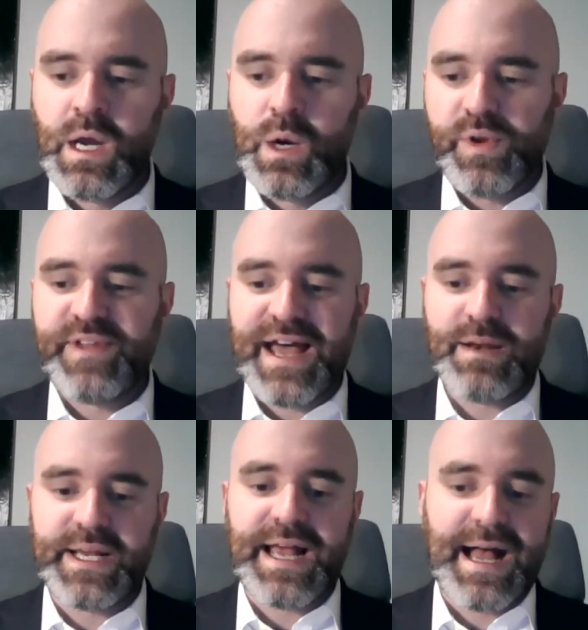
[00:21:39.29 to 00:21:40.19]
We've got to
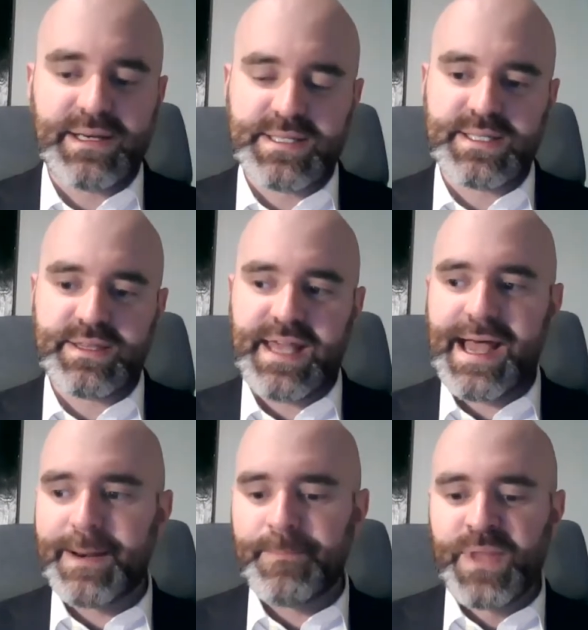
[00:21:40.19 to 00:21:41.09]
be cognizant
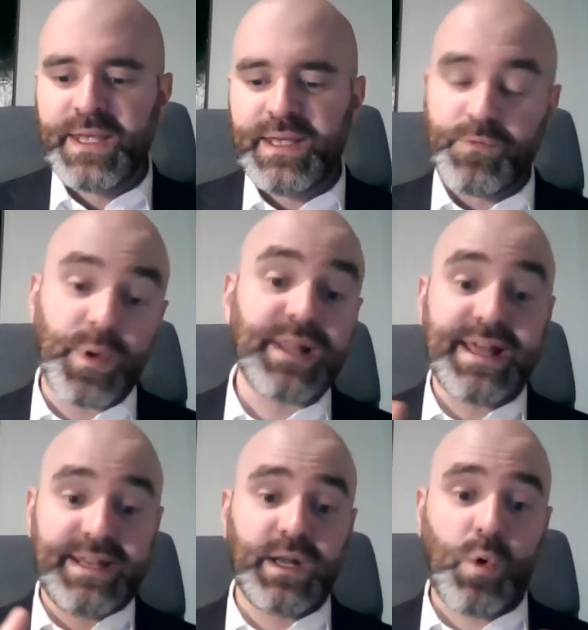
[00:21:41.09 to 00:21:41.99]
that if we let
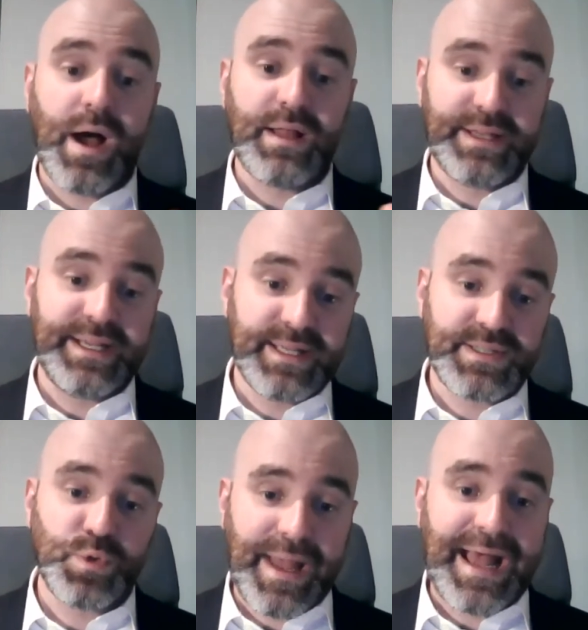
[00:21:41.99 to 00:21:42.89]
inequality get
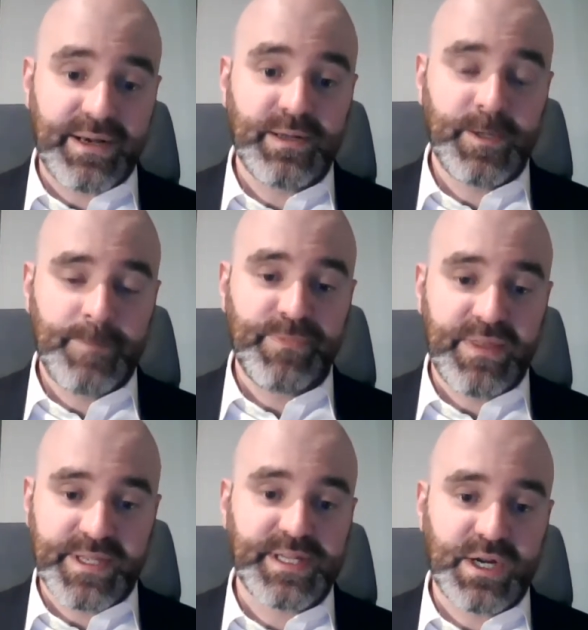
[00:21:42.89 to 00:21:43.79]
too bad in
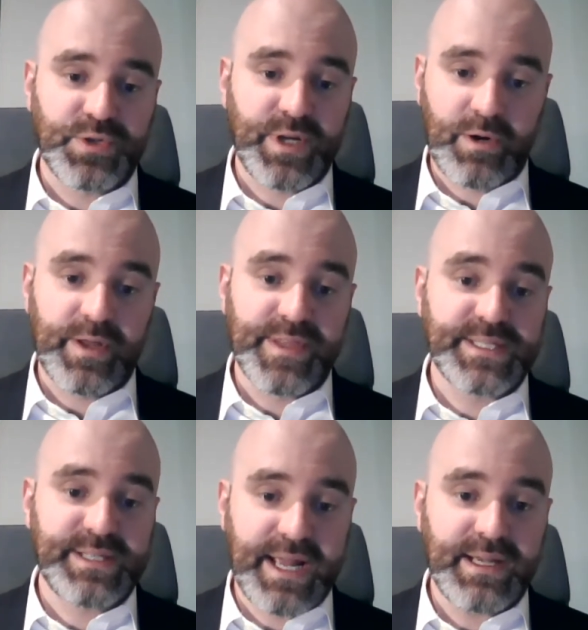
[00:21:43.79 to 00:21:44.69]
this country or in this
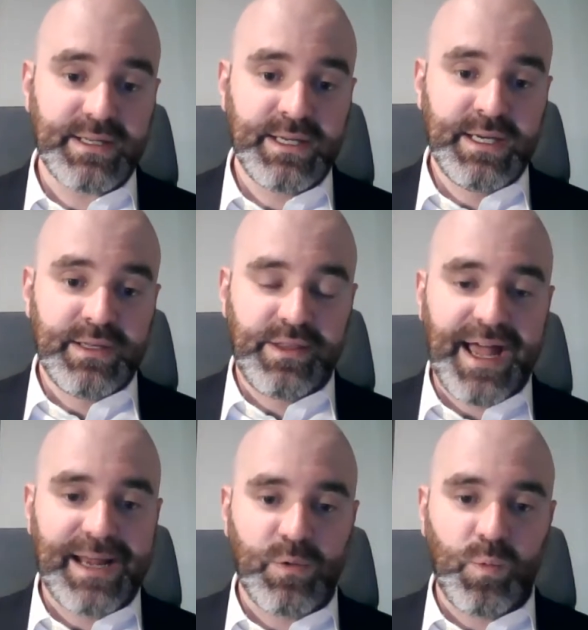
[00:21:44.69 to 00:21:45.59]
state,
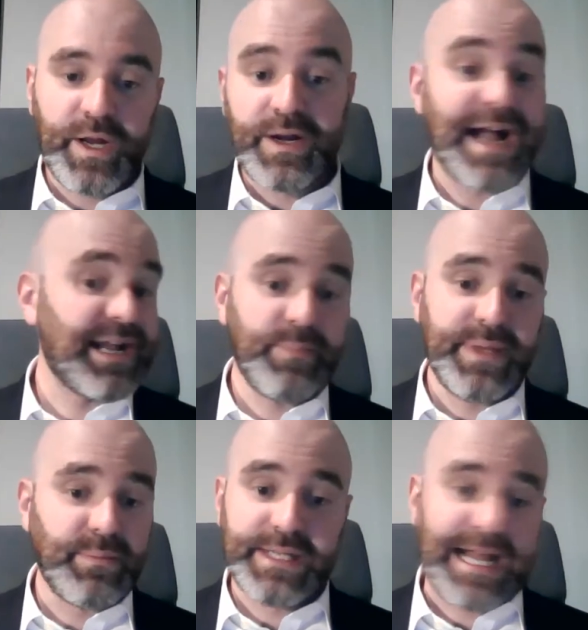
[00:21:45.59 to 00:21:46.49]
that we are not going to be
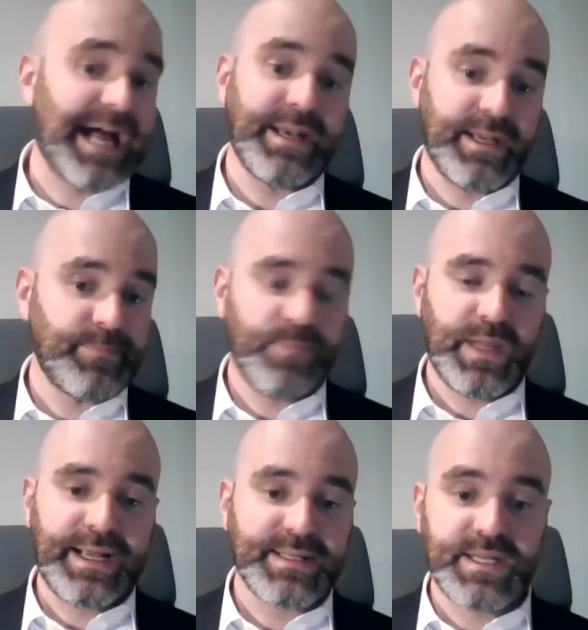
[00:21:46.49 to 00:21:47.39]
able to hide it.
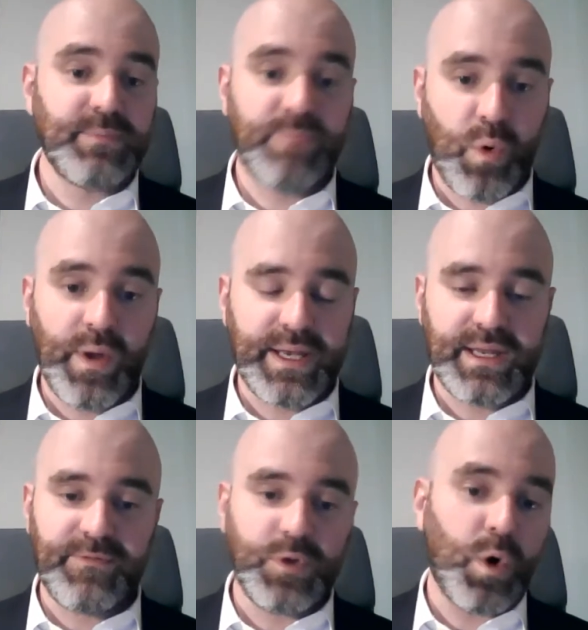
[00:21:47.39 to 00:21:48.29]
Like, at some point,
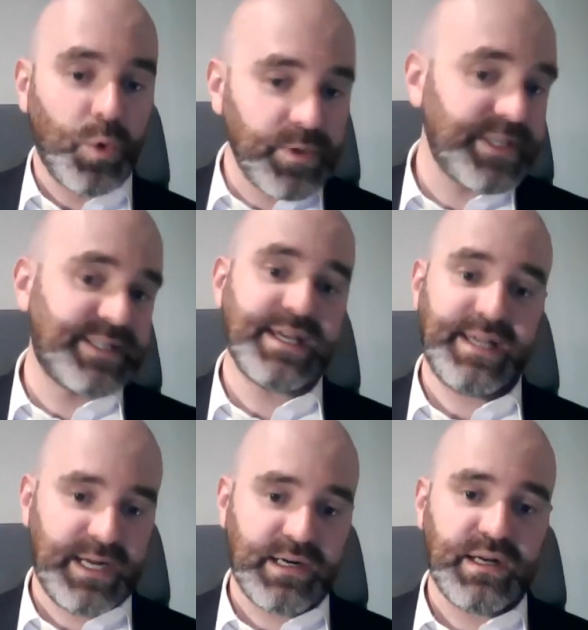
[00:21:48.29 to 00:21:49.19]
if you only take
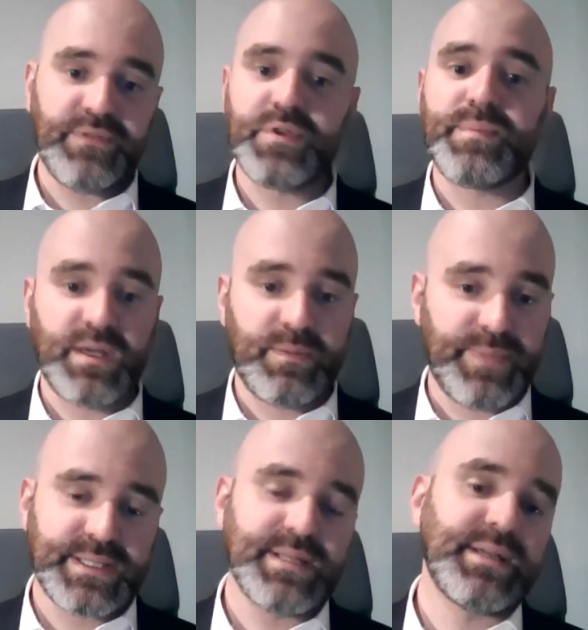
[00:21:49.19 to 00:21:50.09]
care of the big
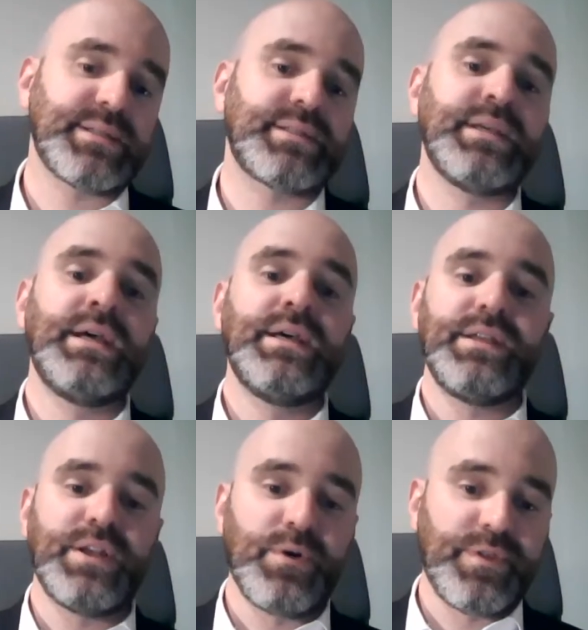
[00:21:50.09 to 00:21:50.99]
business,
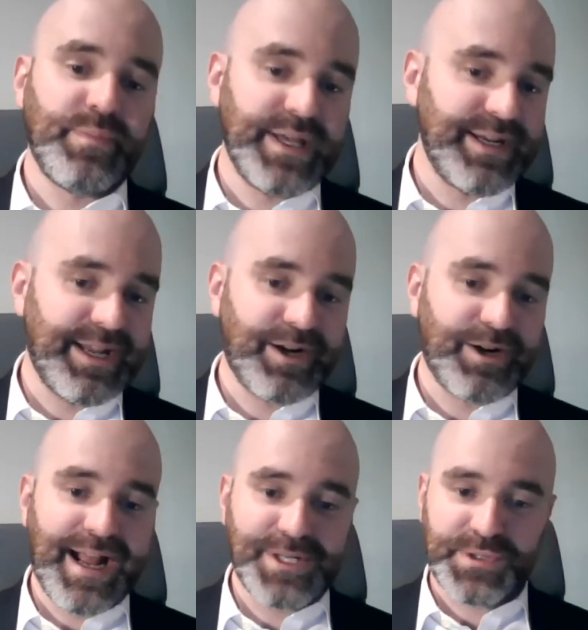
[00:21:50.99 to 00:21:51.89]
the big
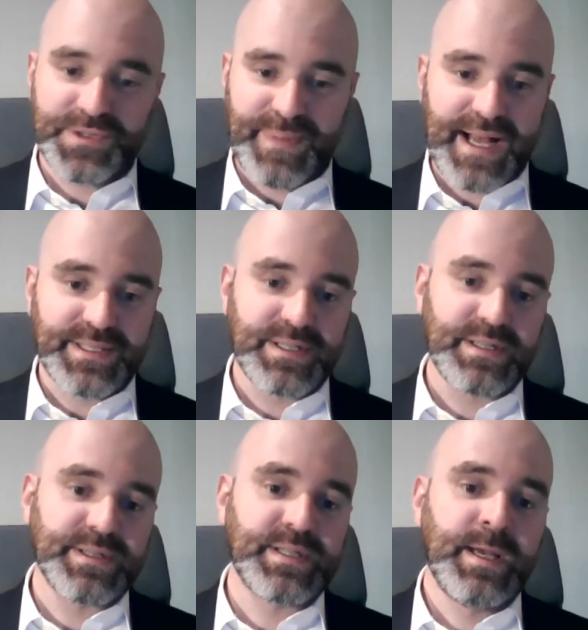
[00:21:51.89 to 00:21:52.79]
international
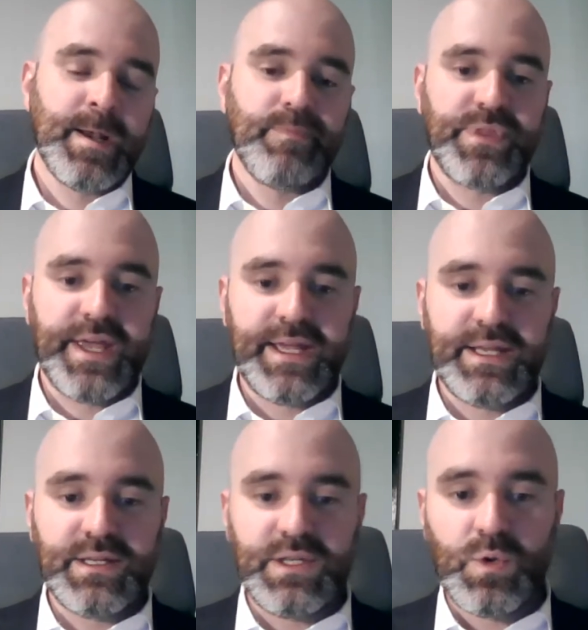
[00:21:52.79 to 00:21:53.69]
sponsors, then
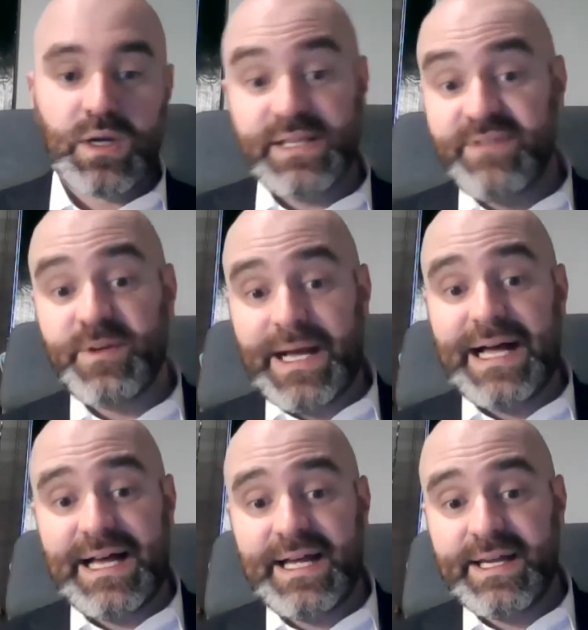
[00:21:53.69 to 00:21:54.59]
you are leaving
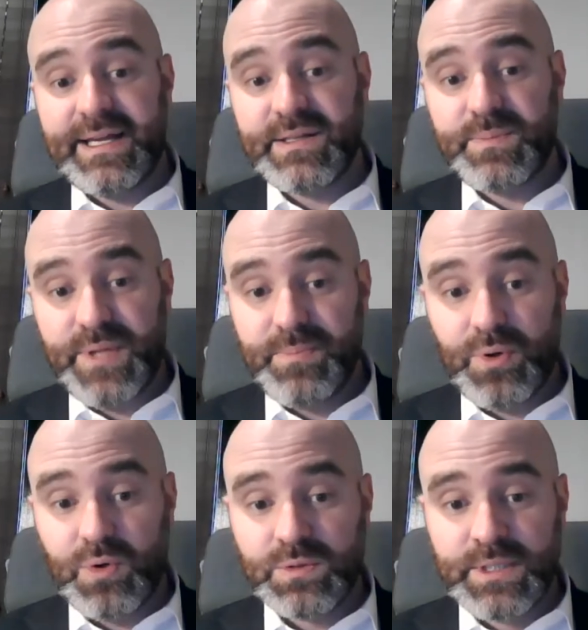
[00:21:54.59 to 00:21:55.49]
behind
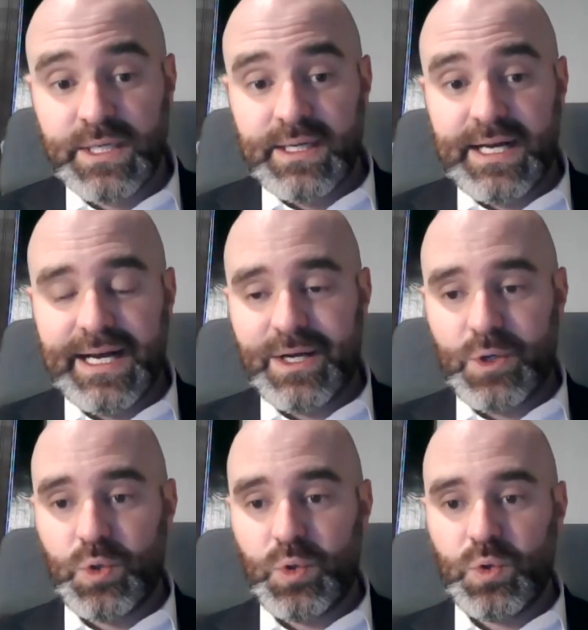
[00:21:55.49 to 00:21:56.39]
people
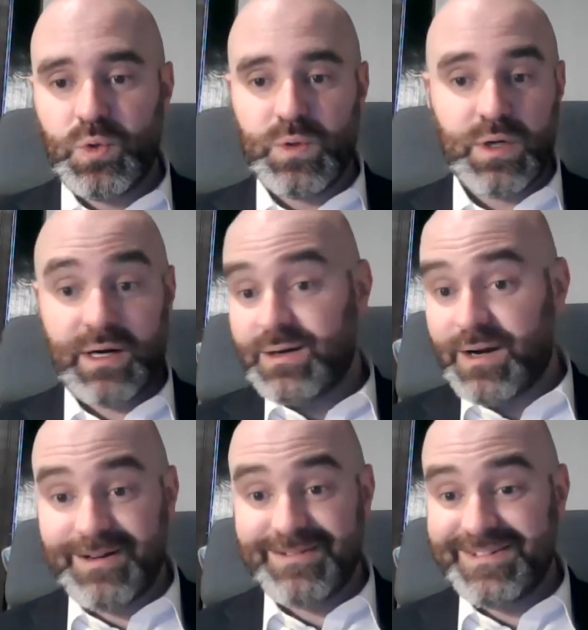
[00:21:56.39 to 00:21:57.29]
who
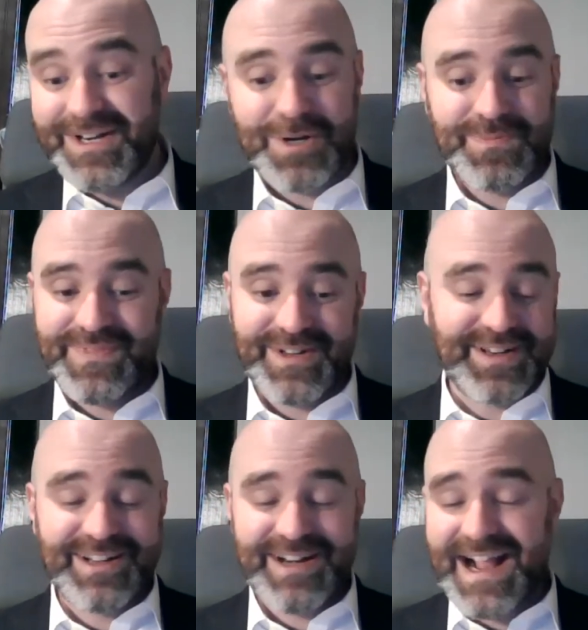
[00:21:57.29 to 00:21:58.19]
are
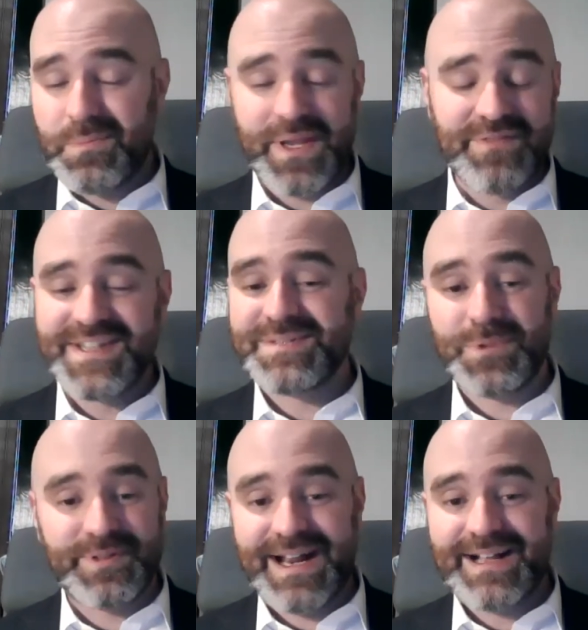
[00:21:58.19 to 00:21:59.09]
they're not going to be
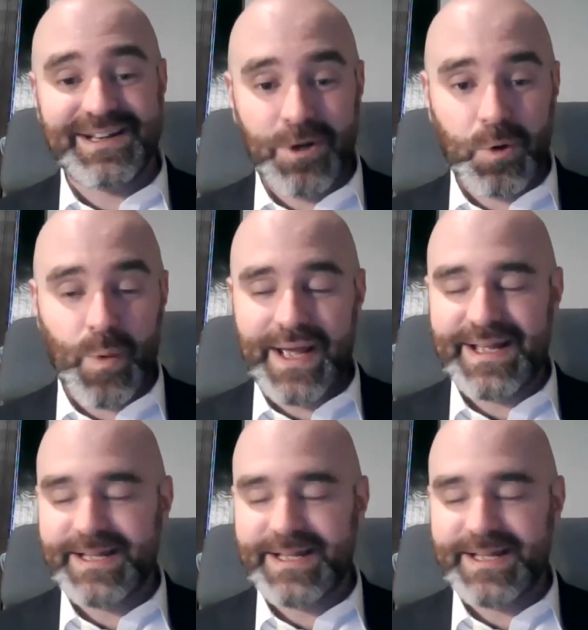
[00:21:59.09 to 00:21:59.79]
invisible. They're not going to go away.